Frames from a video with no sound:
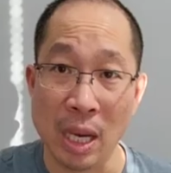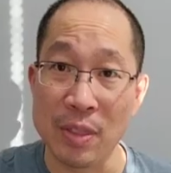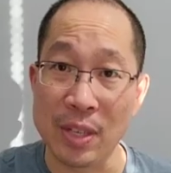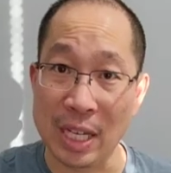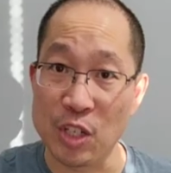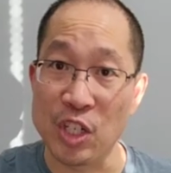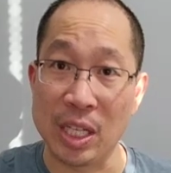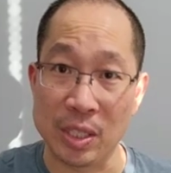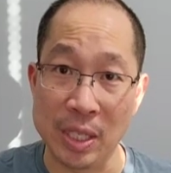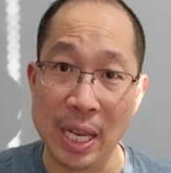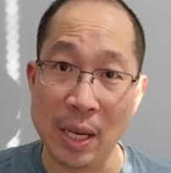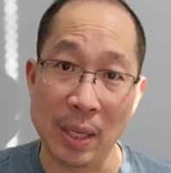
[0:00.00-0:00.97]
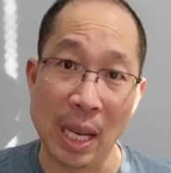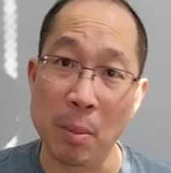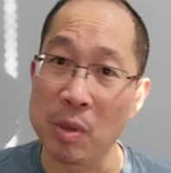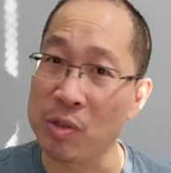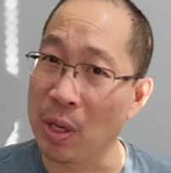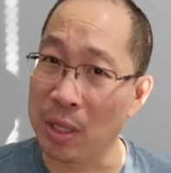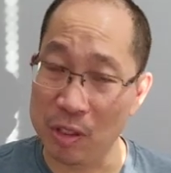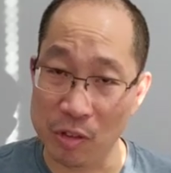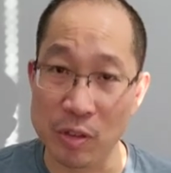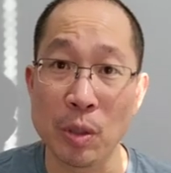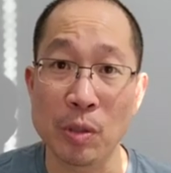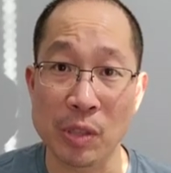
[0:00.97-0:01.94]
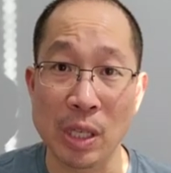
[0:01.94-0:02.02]
I think I checked today on Amazon. It's
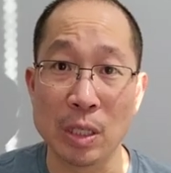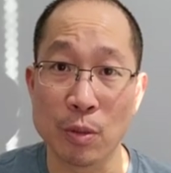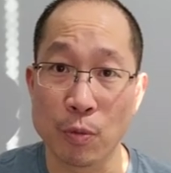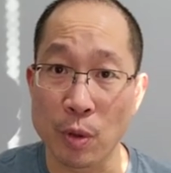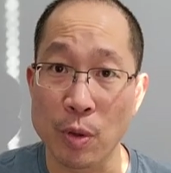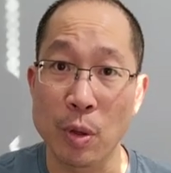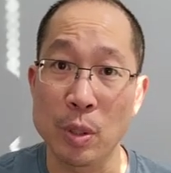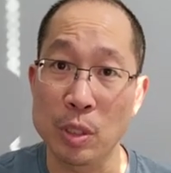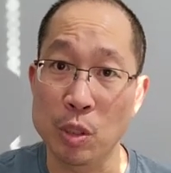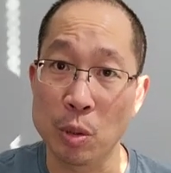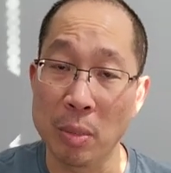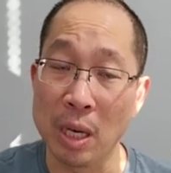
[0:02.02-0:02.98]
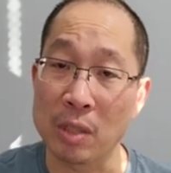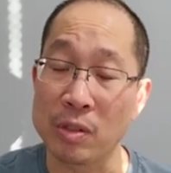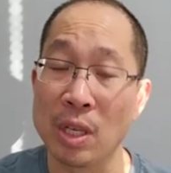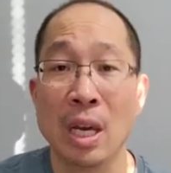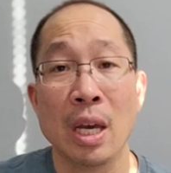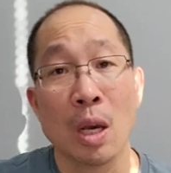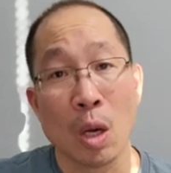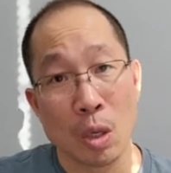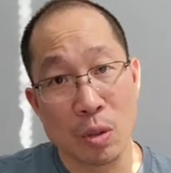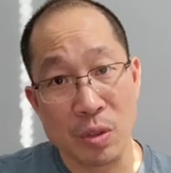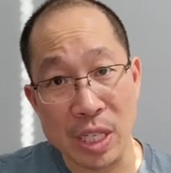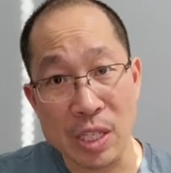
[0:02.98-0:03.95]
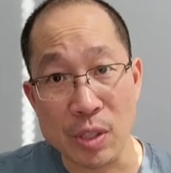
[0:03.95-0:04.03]
still selling for 32 bucks.
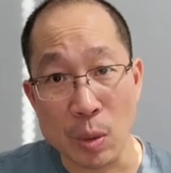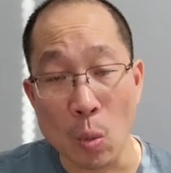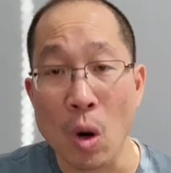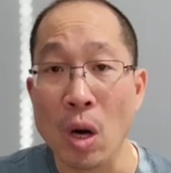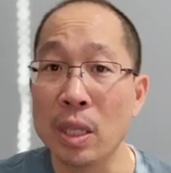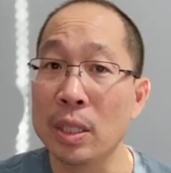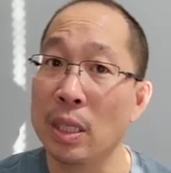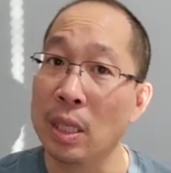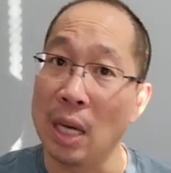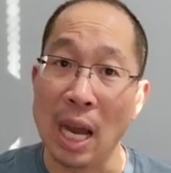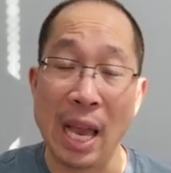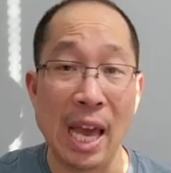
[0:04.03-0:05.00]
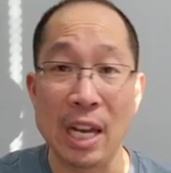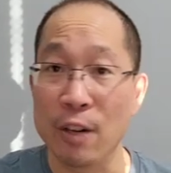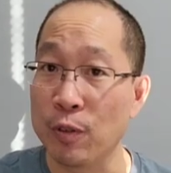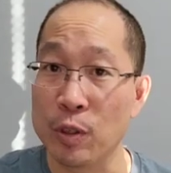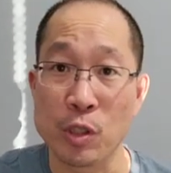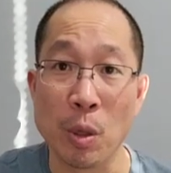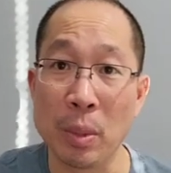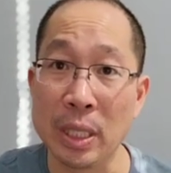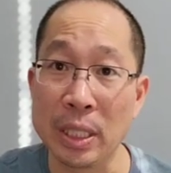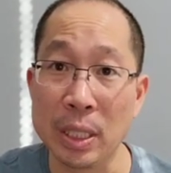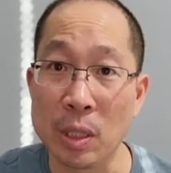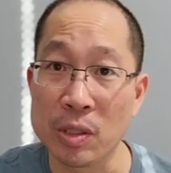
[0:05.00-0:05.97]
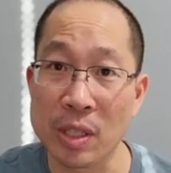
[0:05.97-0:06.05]
Decent one. I had it for so many
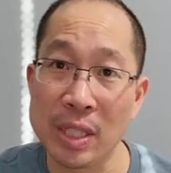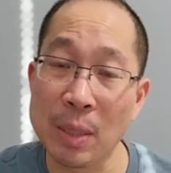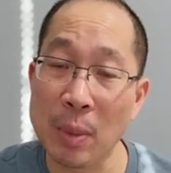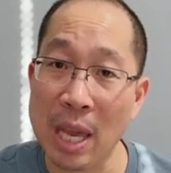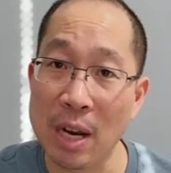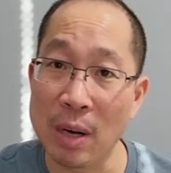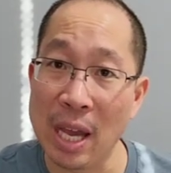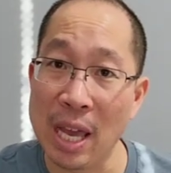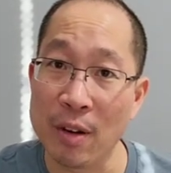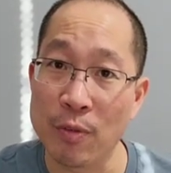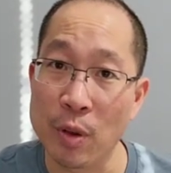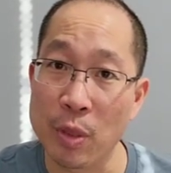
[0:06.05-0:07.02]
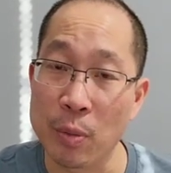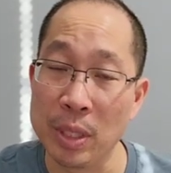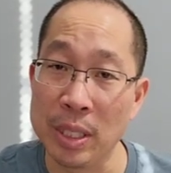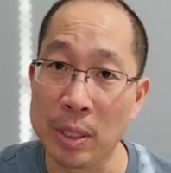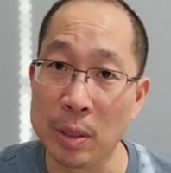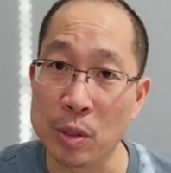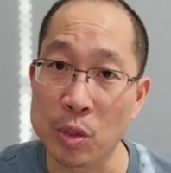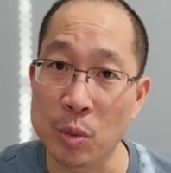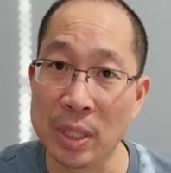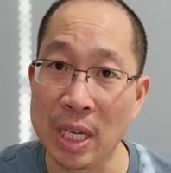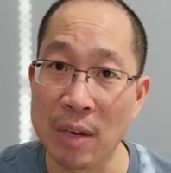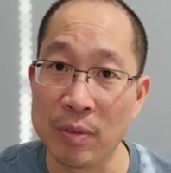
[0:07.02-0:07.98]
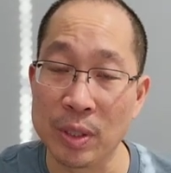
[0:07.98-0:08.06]
years. I think I had it for 3 years,
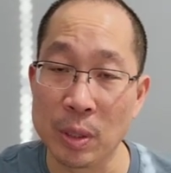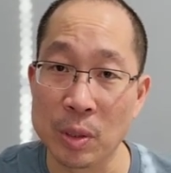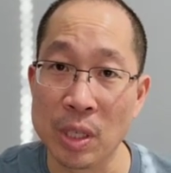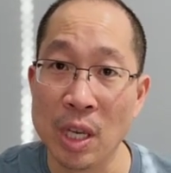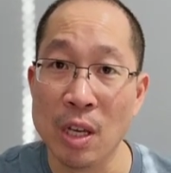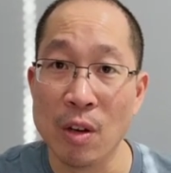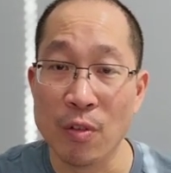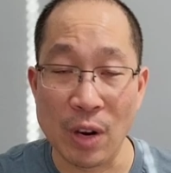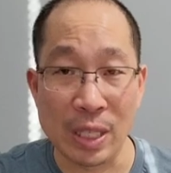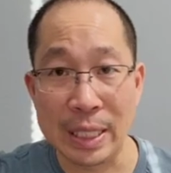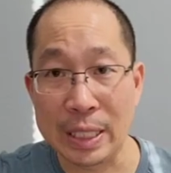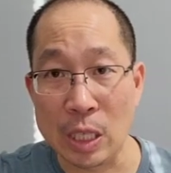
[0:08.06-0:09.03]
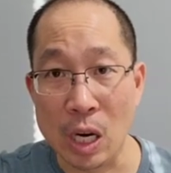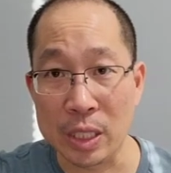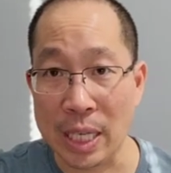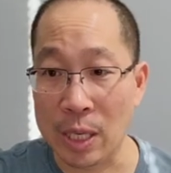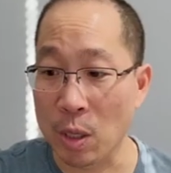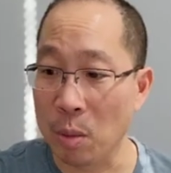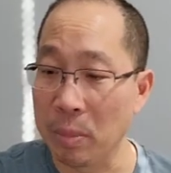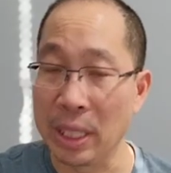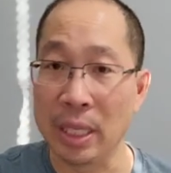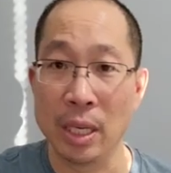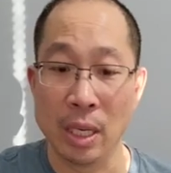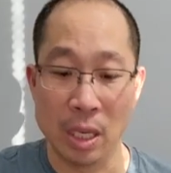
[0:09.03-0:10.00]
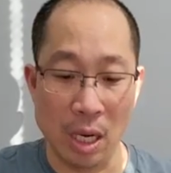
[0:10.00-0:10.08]
3.5 years. Finally conked out on
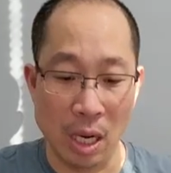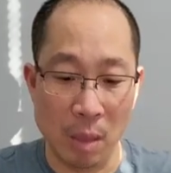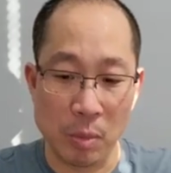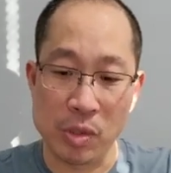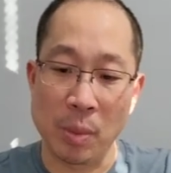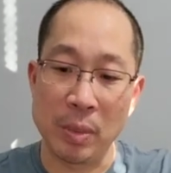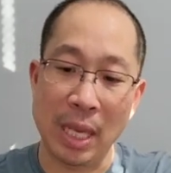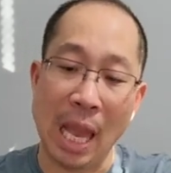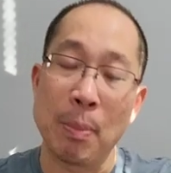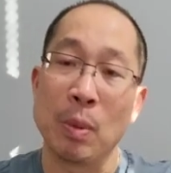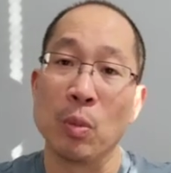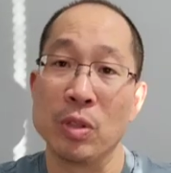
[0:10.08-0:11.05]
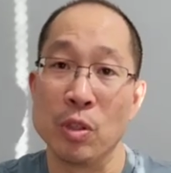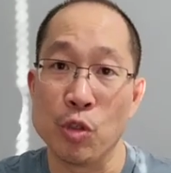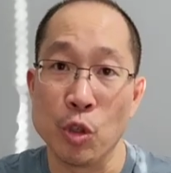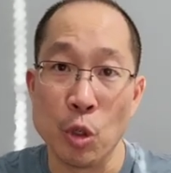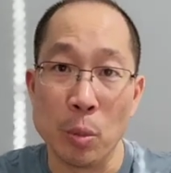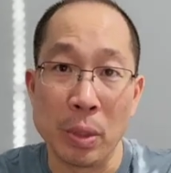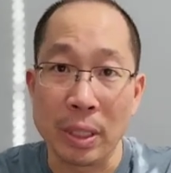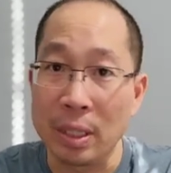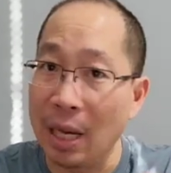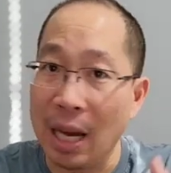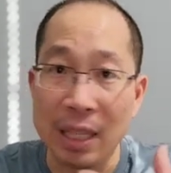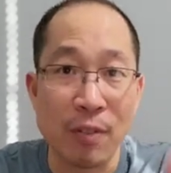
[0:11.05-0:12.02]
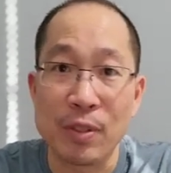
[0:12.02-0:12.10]
me. Something happened with the tube.
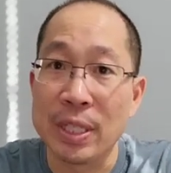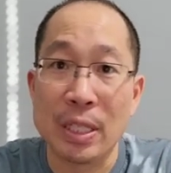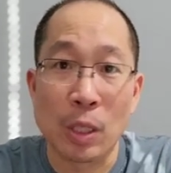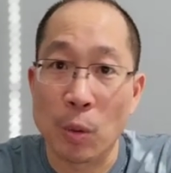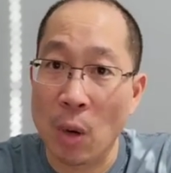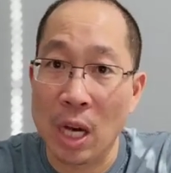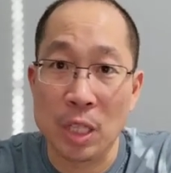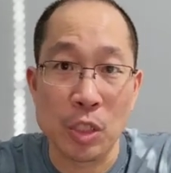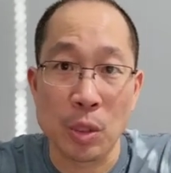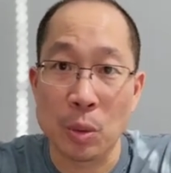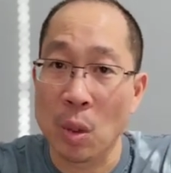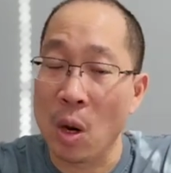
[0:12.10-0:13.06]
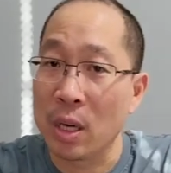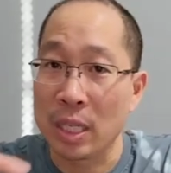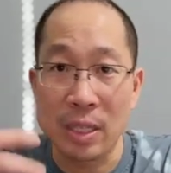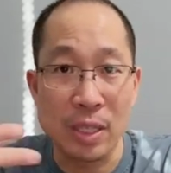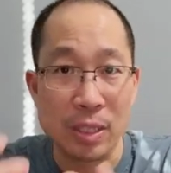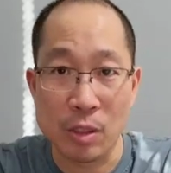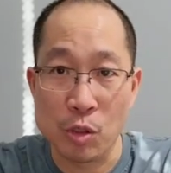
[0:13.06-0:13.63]
I left it in the garage too long, and I think the